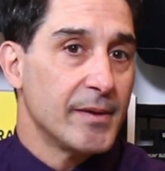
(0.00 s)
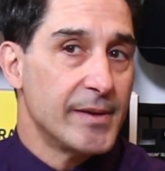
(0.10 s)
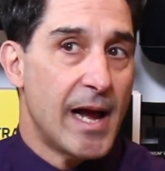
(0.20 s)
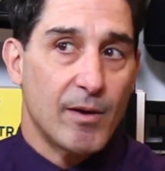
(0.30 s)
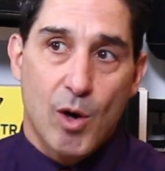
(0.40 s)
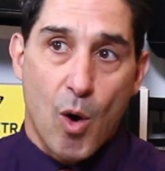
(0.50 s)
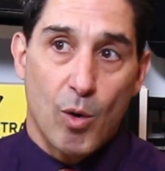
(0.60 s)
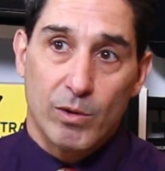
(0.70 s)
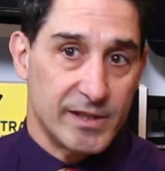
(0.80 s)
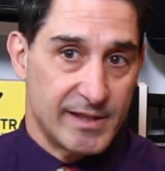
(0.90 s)
now
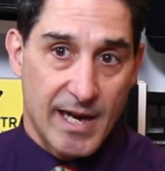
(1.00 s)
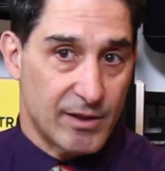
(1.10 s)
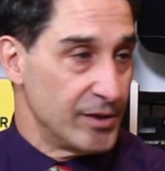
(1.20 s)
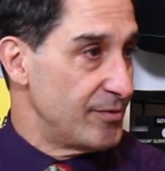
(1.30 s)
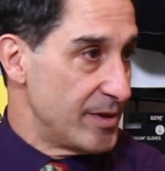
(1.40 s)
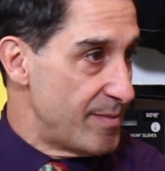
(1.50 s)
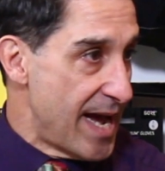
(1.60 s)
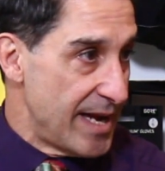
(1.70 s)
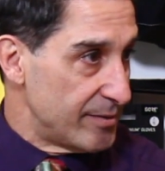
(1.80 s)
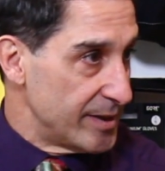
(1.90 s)
cold is not good for the
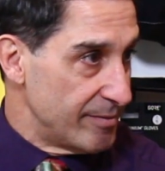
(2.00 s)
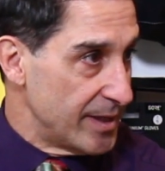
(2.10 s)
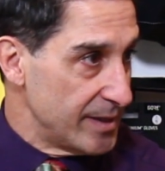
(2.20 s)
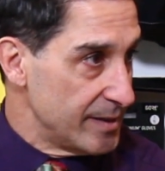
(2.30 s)
battery, right?